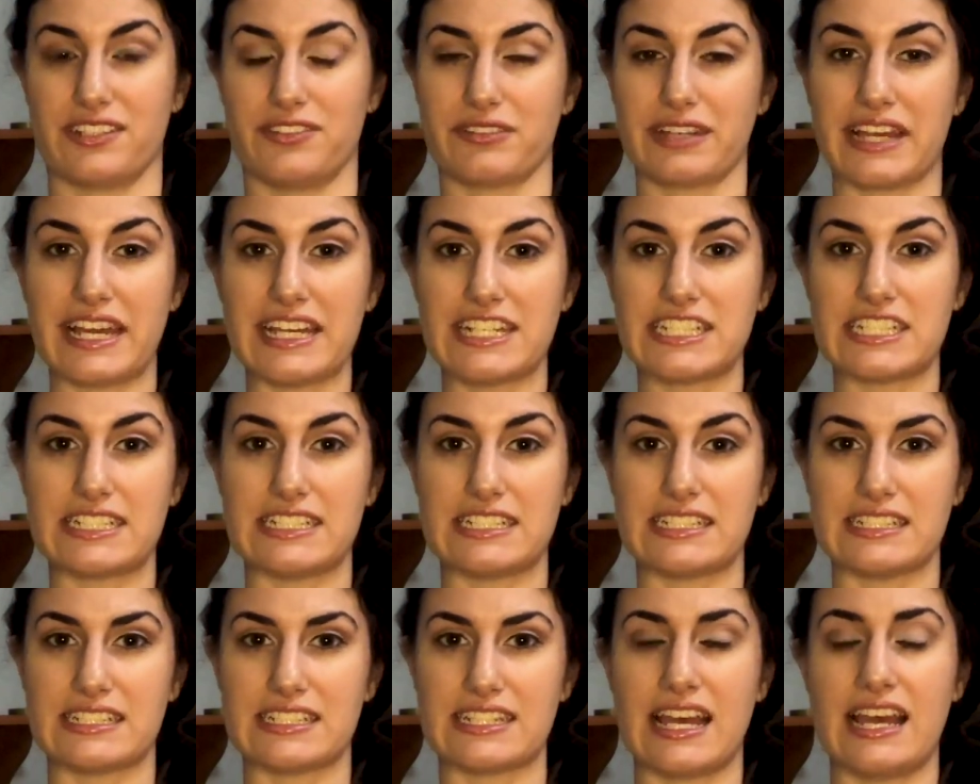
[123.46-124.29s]

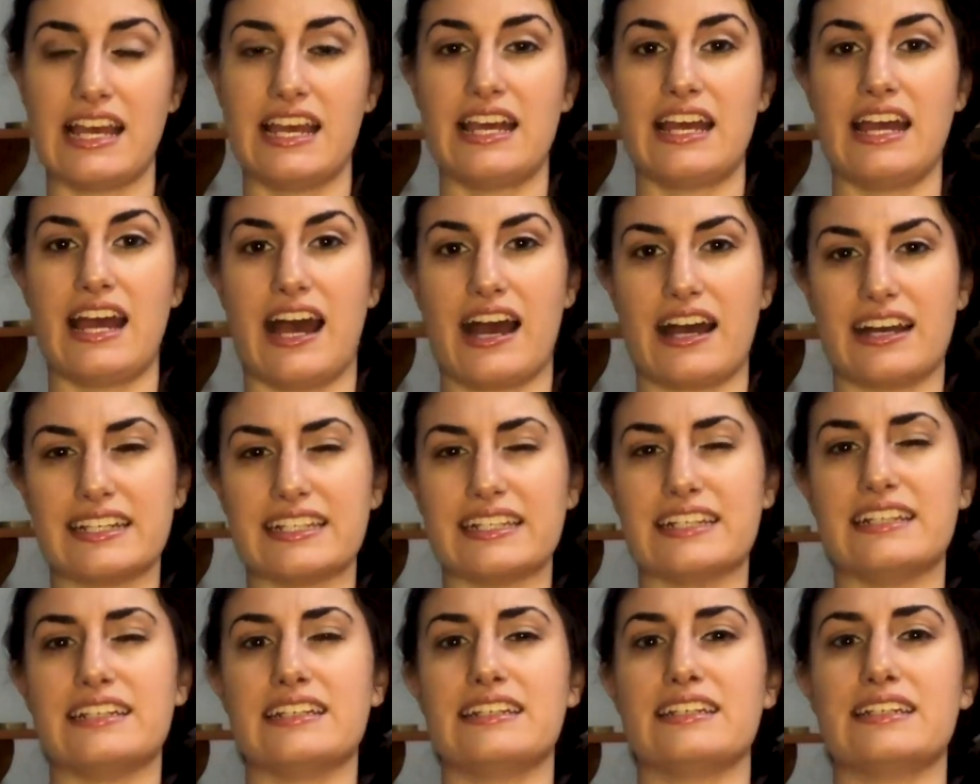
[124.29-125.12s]
locations, that
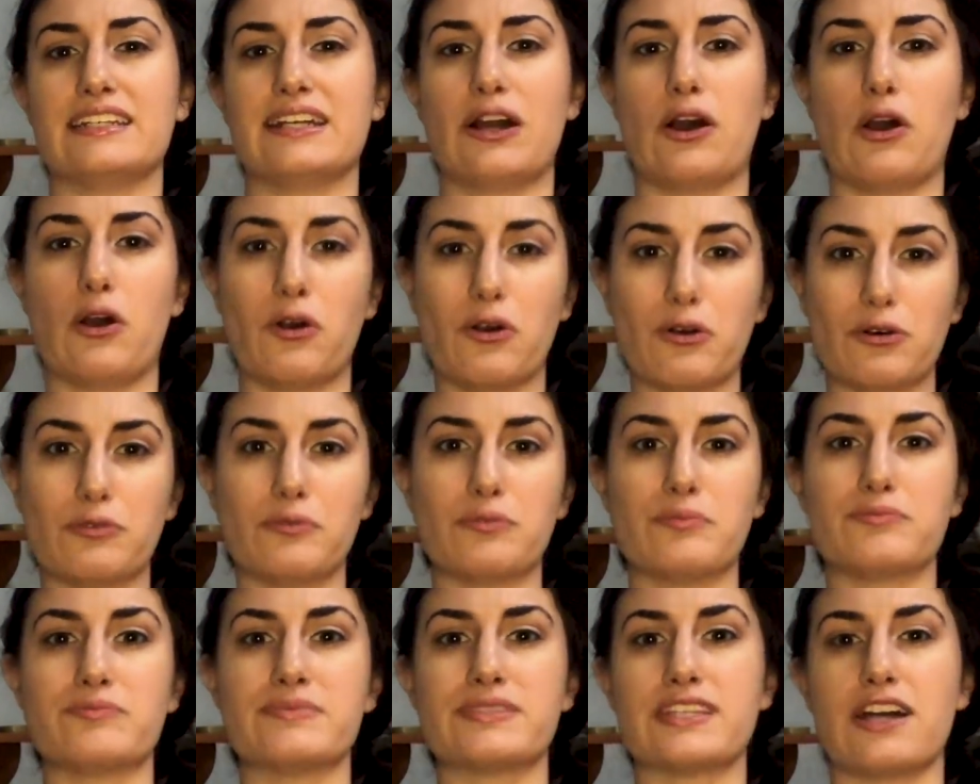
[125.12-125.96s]
is
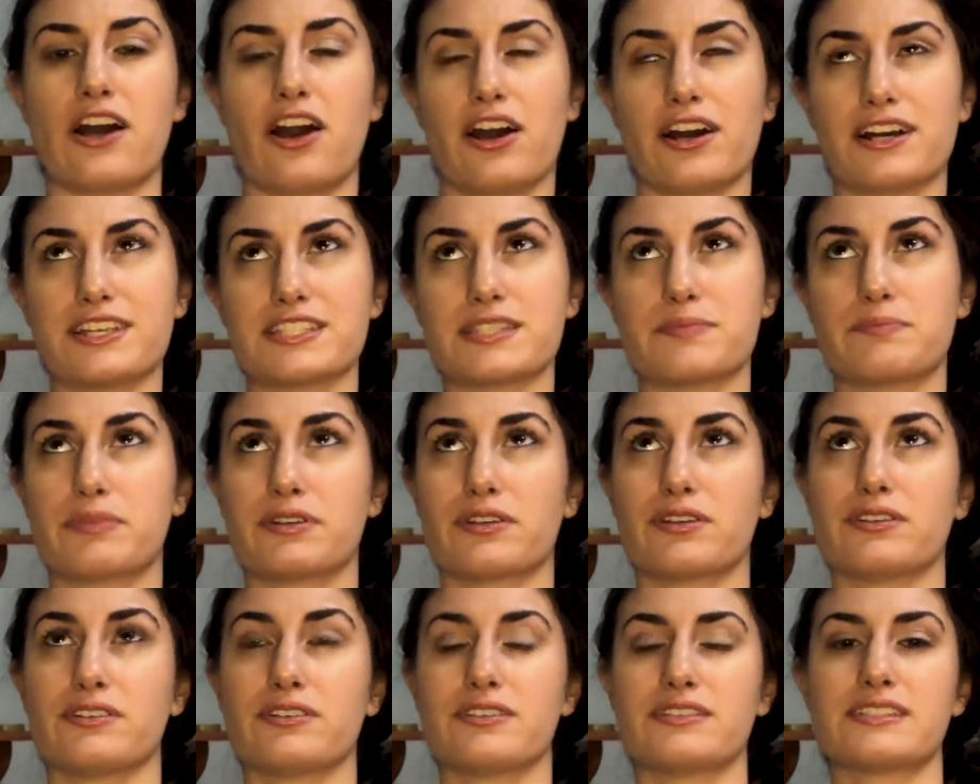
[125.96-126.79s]
homes,
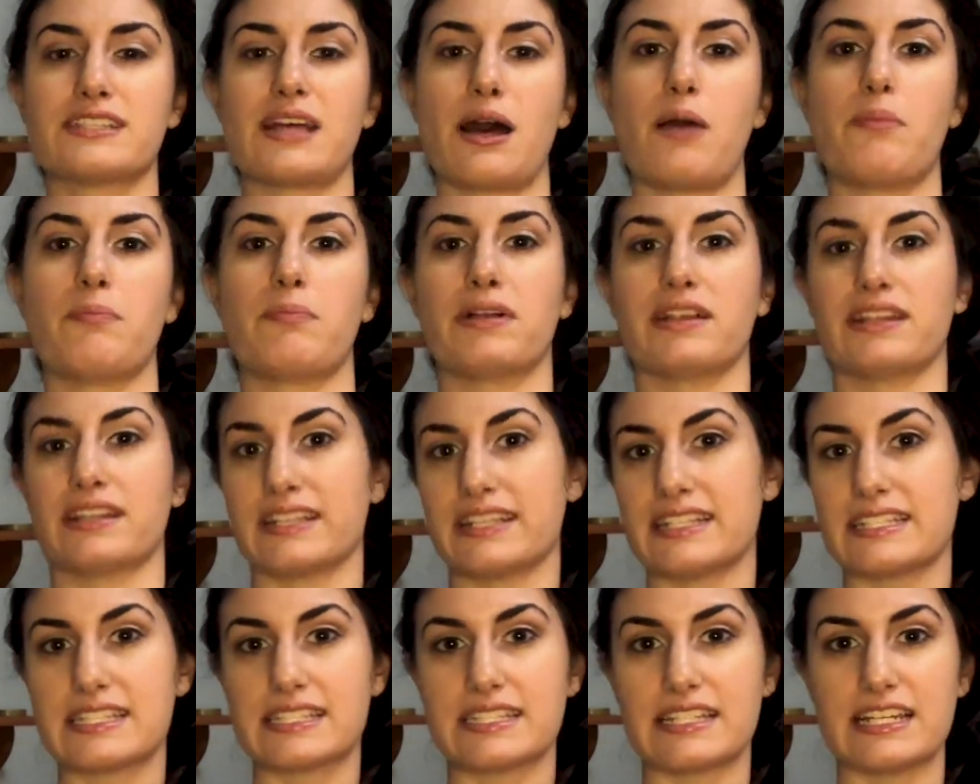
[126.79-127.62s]
hospitals,
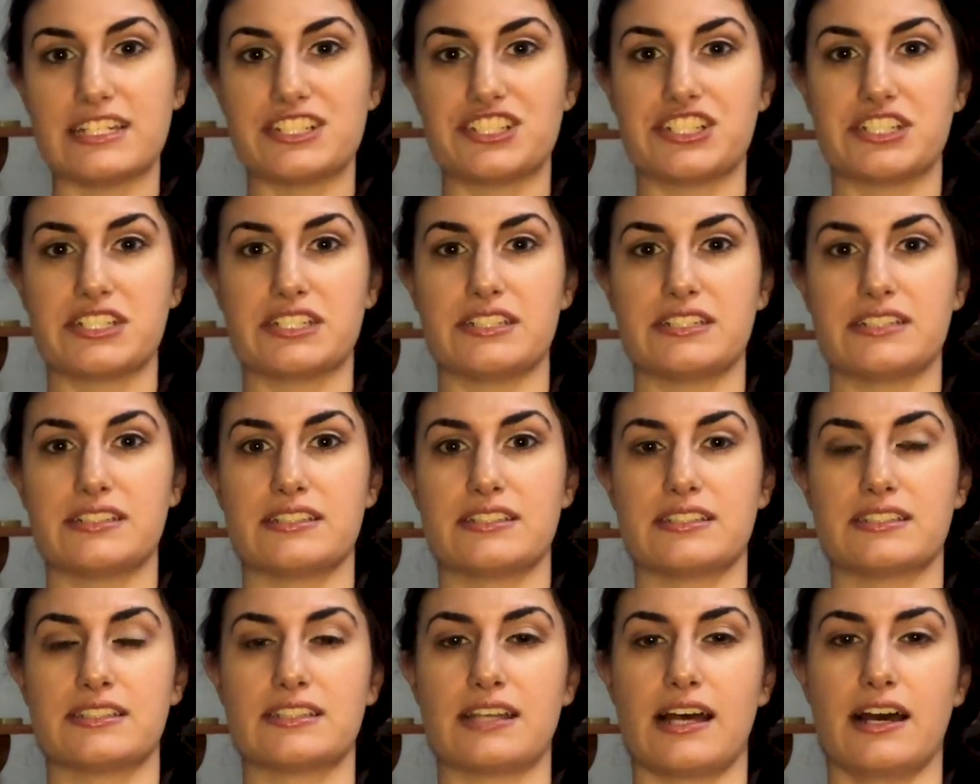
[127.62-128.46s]
police
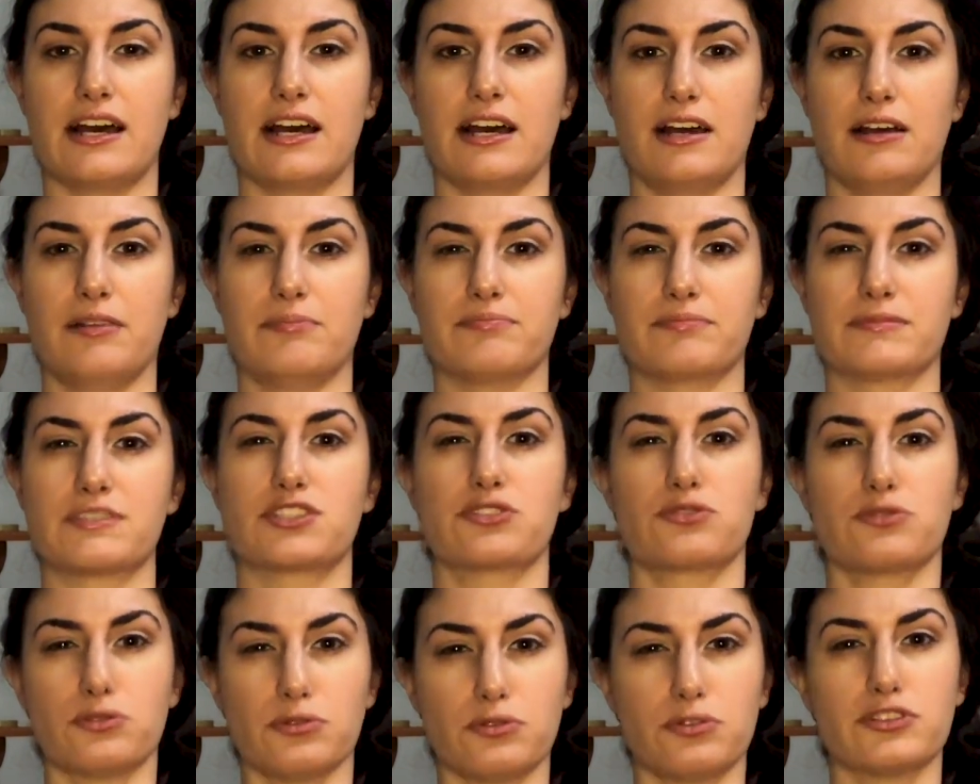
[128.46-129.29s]
stations, um,
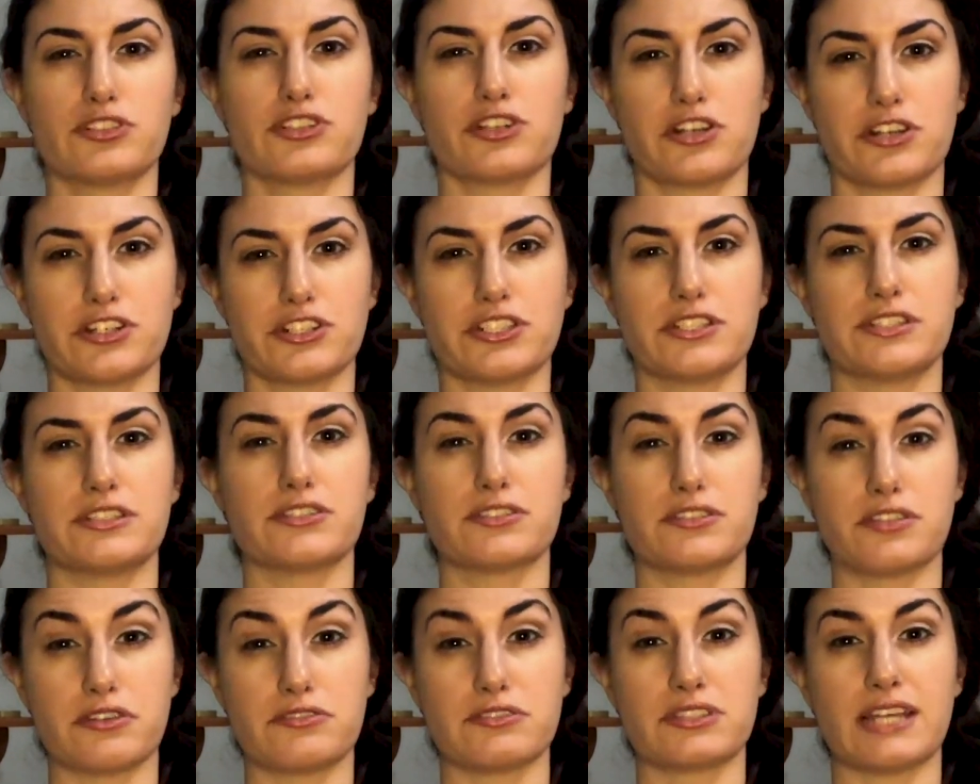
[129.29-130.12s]
school, churches,
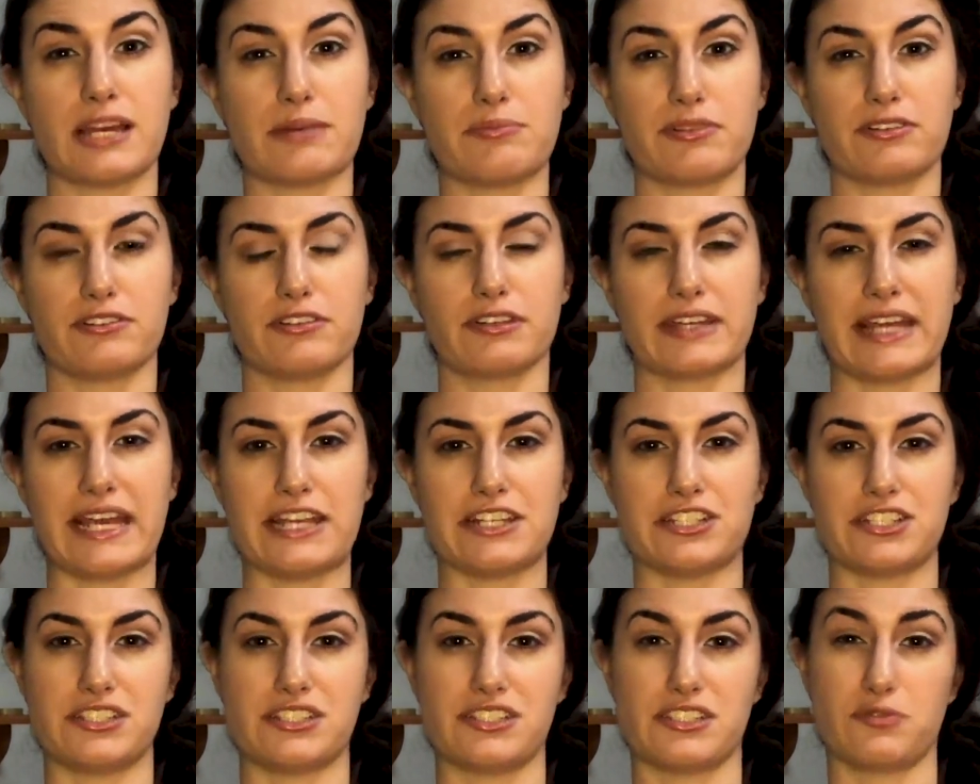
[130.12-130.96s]
those type of
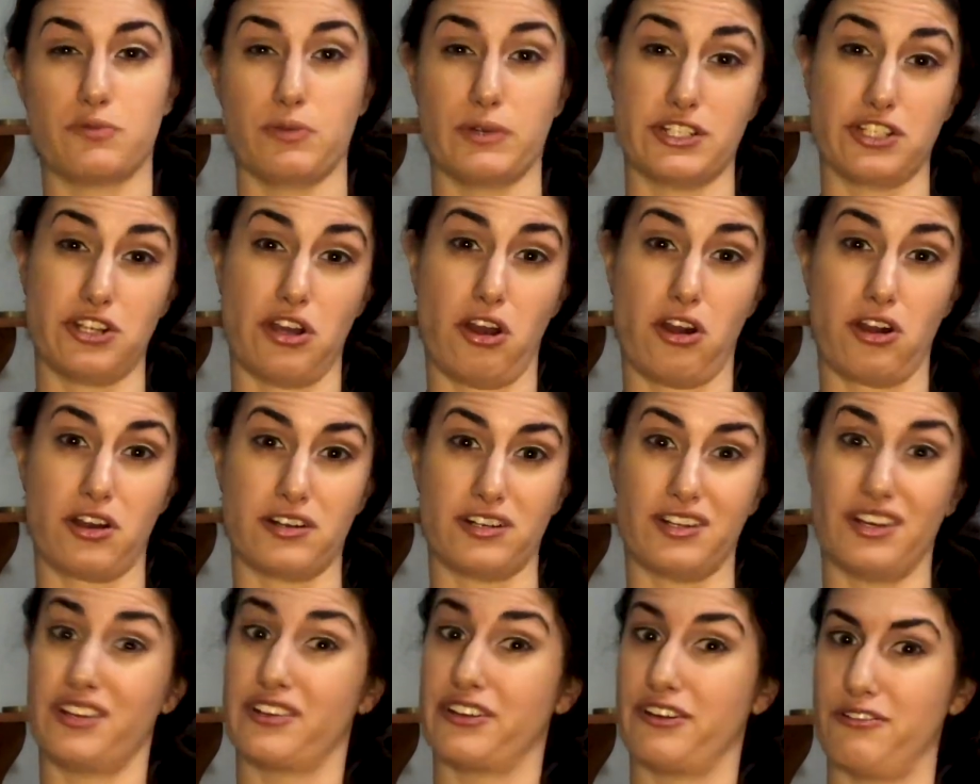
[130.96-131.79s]
locations, which are,
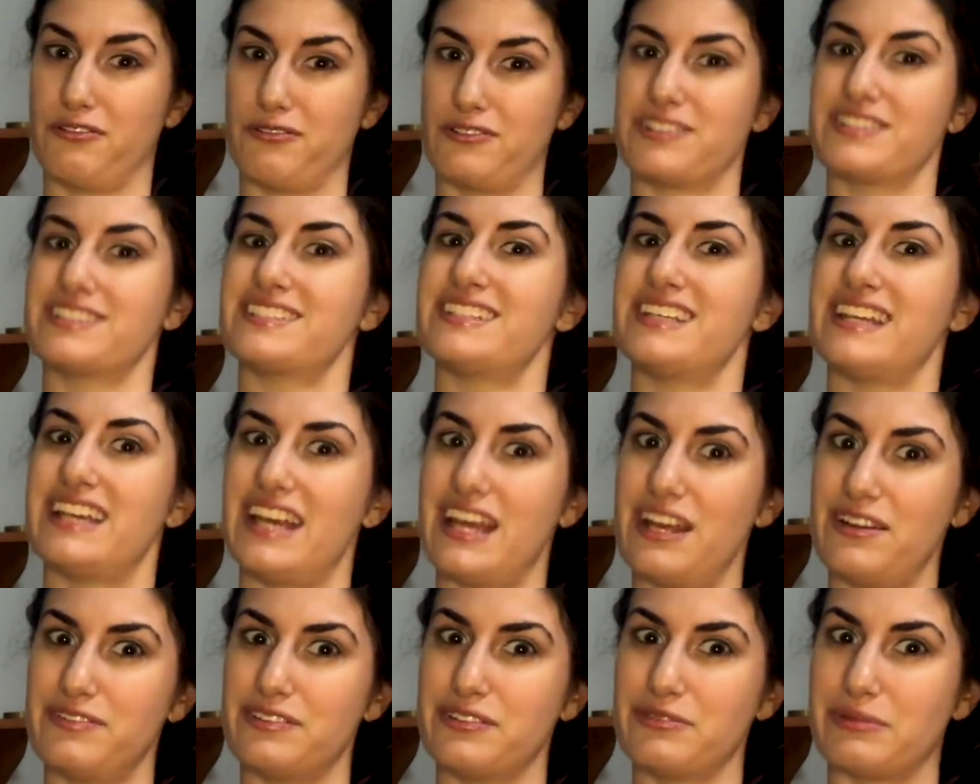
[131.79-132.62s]
of course,
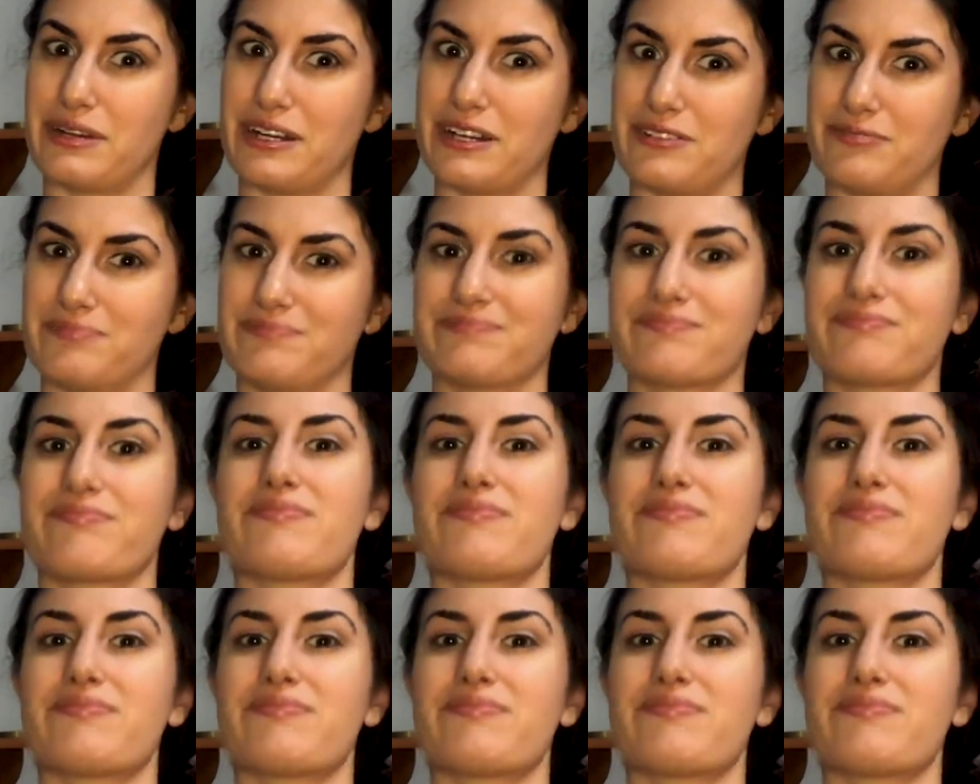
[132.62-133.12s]
everywhere.